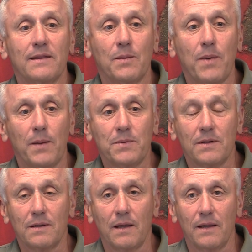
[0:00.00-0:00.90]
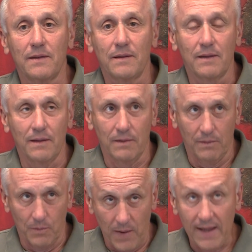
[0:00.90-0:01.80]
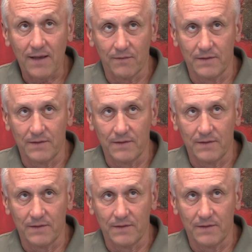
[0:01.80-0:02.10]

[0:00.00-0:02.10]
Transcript: and the rank of